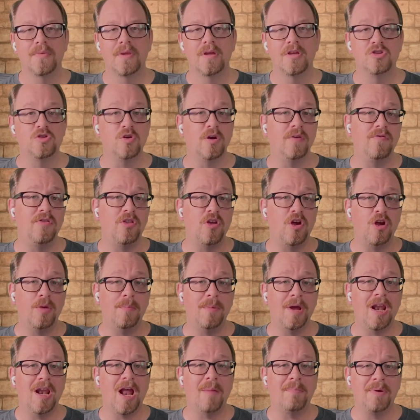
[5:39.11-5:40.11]
So even though you may
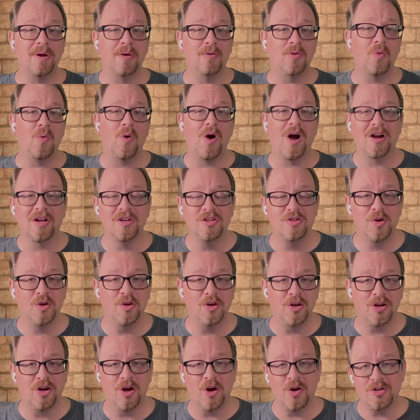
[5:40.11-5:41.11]
not be able to walk into a
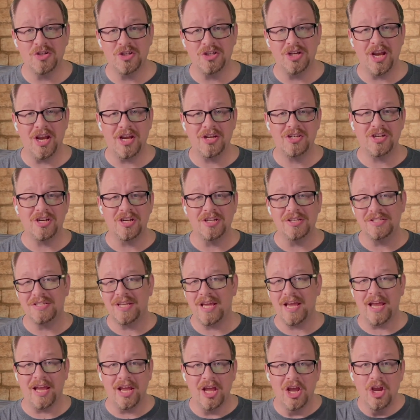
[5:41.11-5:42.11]
negotiation and
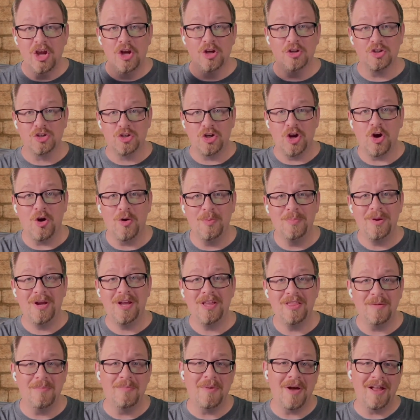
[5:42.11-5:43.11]
say, show me
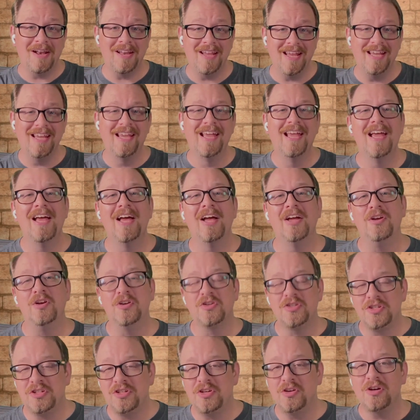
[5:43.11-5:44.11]
the money, you're
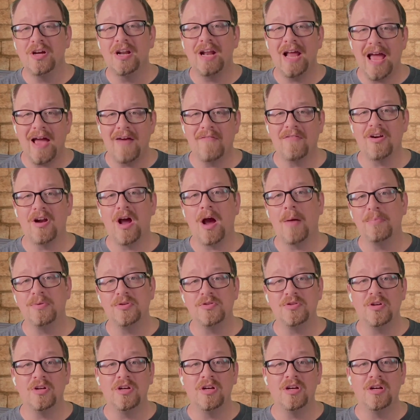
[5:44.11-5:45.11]
still going to have an
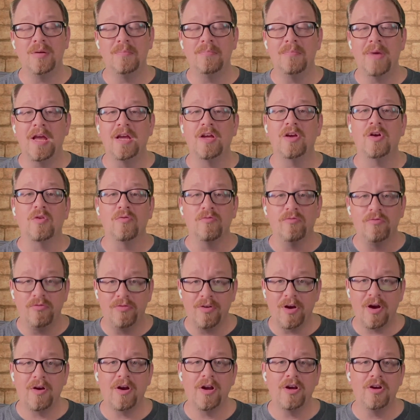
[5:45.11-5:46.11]
opportunity to make
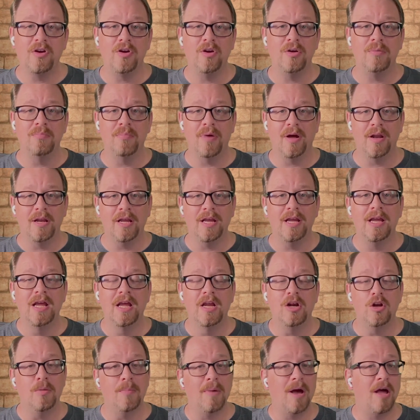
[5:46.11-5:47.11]
very good money
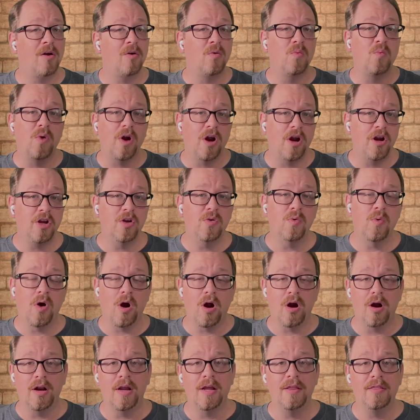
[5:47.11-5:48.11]
no matter where you
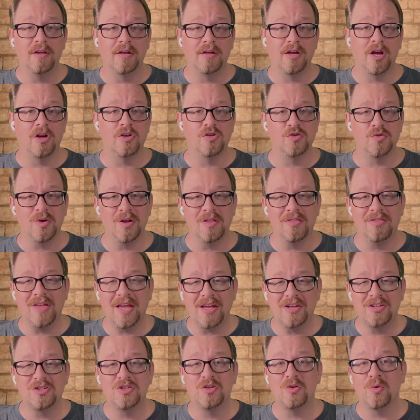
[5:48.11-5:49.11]
are in the country,
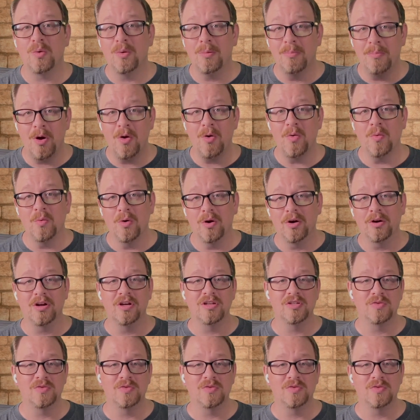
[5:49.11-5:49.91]
thanks to remote work as